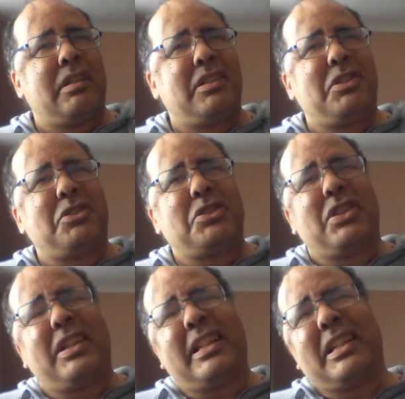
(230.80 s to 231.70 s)
I'm not
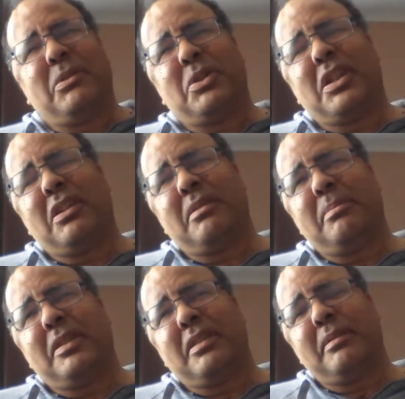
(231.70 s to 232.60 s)
sure how that will go.
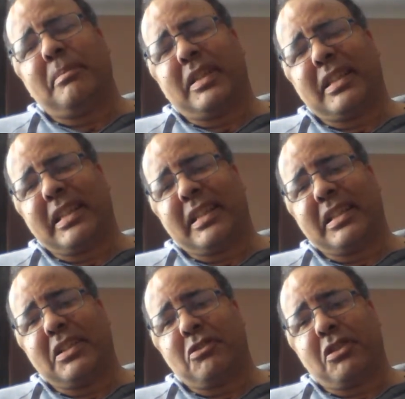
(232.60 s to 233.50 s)
But I think
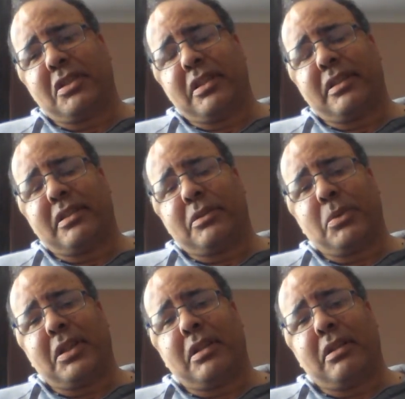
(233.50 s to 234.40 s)
it's interesting to
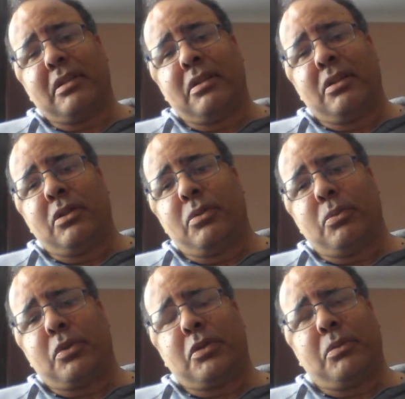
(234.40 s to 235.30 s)
wonder
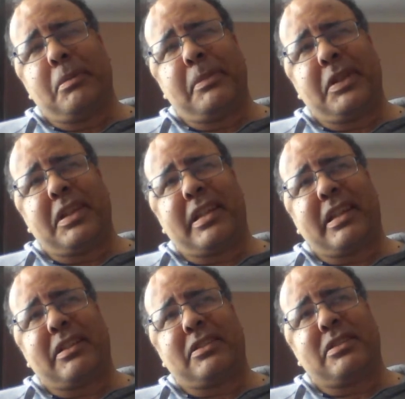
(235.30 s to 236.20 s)
what a woman
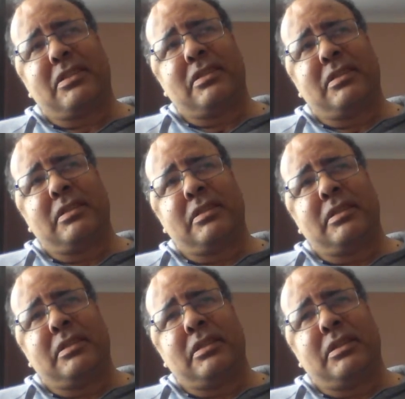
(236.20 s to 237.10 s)
thinks
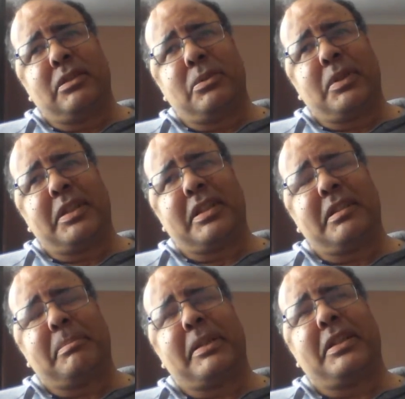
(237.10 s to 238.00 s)
when
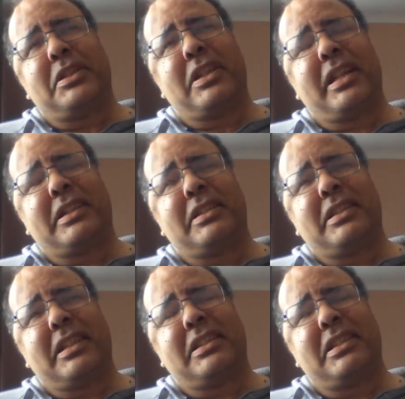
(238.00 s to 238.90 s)
she's being
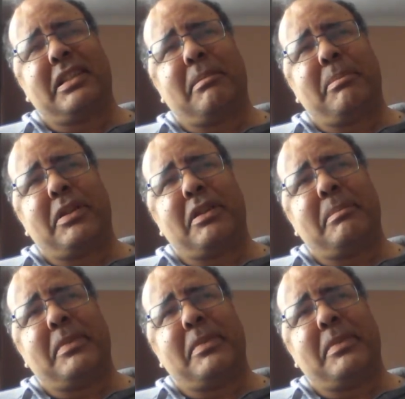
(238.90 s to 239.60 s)
chatted up by a